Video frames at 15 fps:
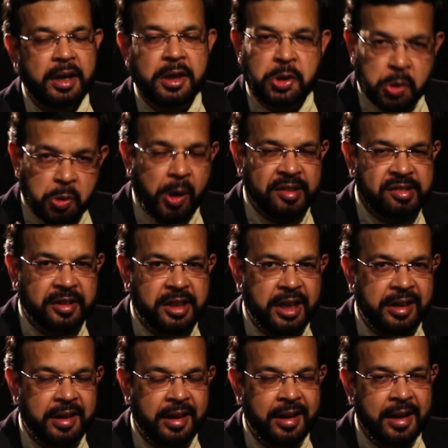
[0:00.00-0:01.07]
you as a
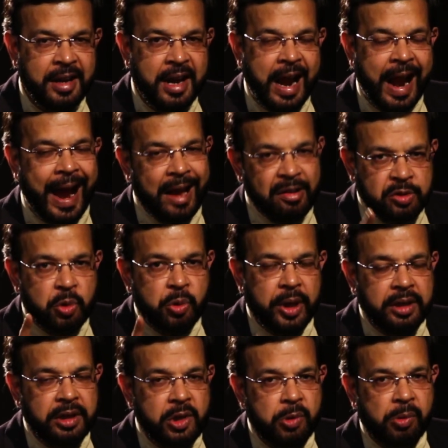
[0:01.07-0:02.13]
kid, has to
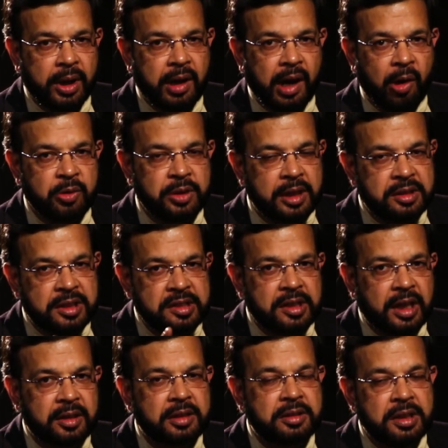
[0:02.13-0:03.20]
take into account that
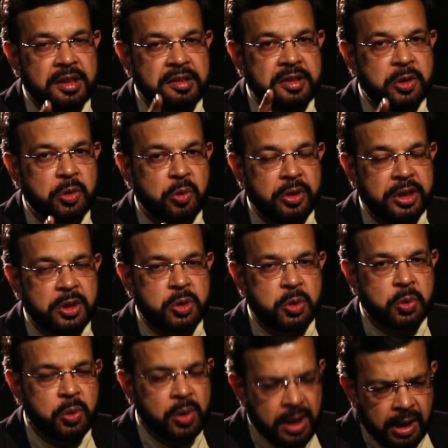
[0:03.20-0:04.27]
these are the things you need
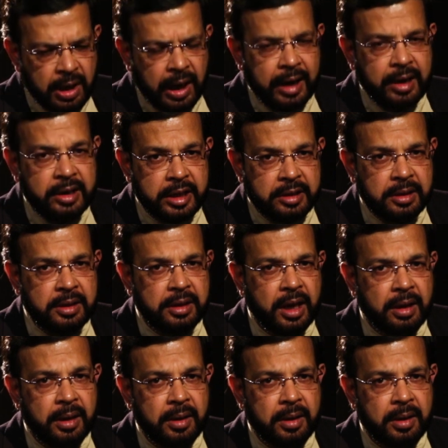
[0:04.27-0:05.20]
to, a little